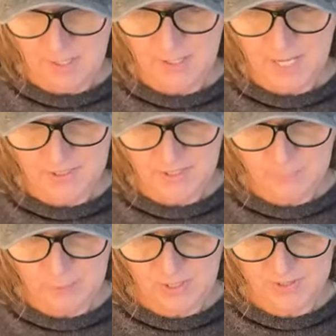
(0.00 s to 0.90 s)
Get to the
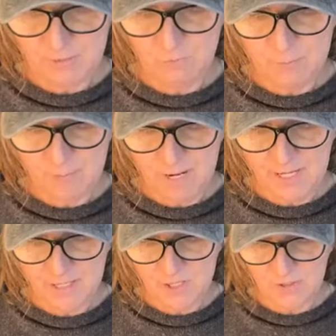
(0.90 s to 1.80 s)
person,
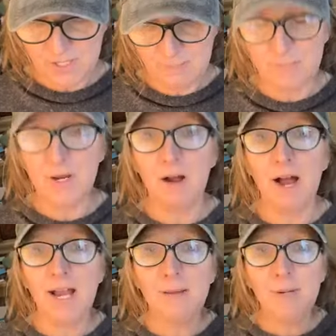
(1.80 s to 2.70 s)
remind them that
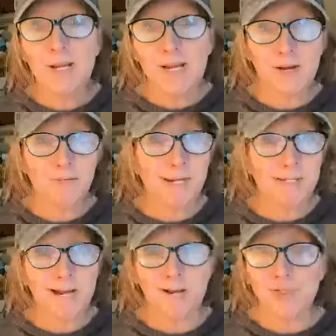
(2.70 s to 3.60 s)
I am here right
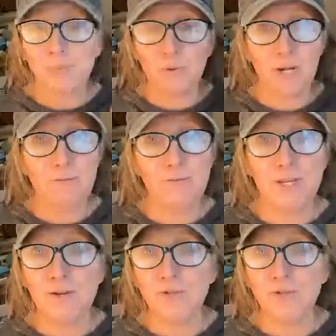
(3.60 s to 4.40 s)
now to pray for you.